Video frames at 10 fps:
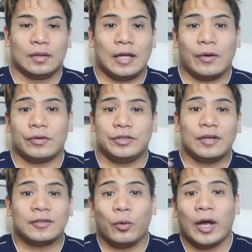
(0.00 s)
Now,
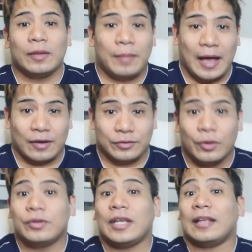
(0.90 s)
just a while back,
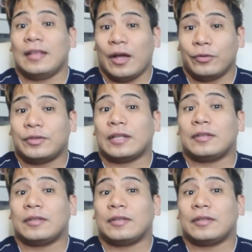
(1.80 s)
Sony announced